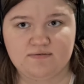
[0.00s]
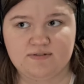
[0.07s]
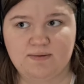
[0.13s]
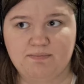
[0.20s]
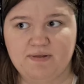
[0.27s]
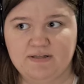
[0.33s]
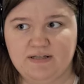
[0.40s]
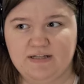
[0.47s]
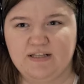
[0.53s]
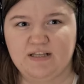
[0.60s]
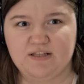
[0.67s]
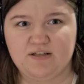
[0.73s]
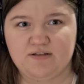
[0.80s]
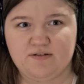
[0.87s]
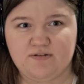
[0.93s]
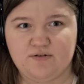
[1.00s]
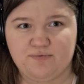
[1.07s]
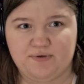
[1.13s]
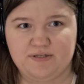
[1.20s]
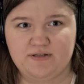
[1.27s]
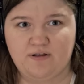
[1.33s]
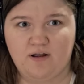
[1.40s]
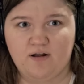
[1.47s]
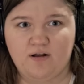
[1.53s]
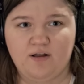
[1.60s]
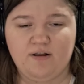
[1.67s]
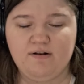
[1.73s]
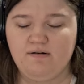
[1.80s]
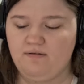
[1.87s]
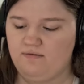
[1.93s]
something I needed to restock
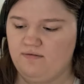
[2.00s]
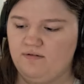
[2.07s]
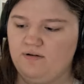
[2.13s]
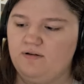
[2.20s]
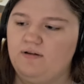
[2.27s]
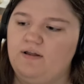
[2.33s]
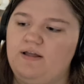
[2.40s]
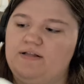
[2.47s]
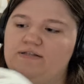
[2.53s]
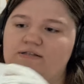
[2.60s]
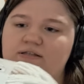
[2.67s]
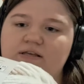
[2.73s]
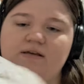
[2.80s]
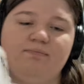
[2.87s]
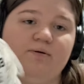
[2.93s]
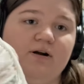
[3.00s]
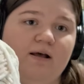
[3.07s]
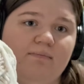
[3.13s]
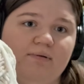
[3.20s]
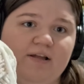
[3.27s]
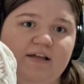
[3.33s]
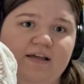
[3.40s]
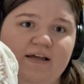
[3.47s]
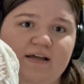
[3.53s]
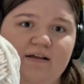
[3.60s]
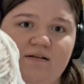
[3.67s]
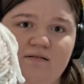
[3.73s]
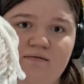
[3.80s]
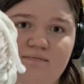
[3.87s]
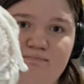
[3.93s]
on. It's the Burnett Blanket